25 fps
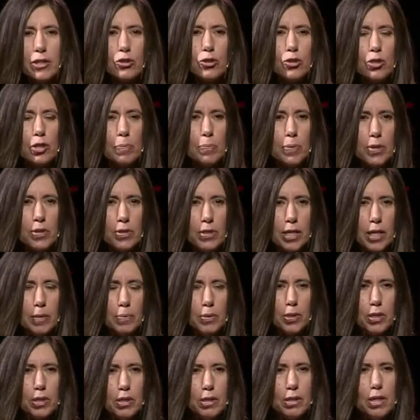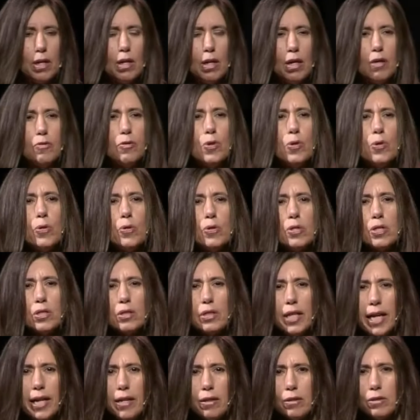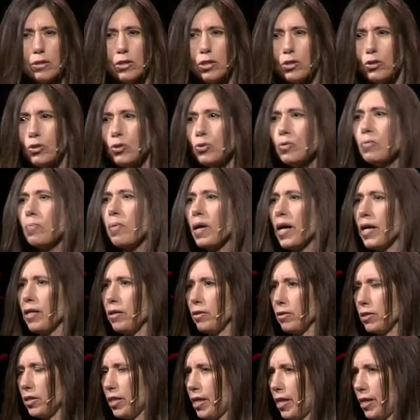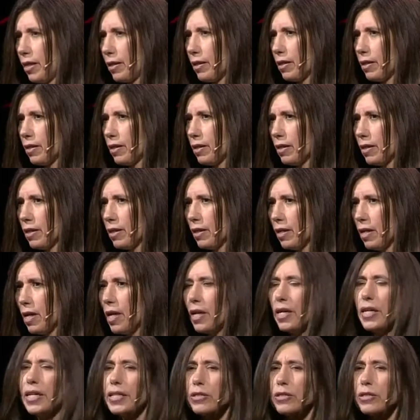the perception of who's allowed to do biotech. It's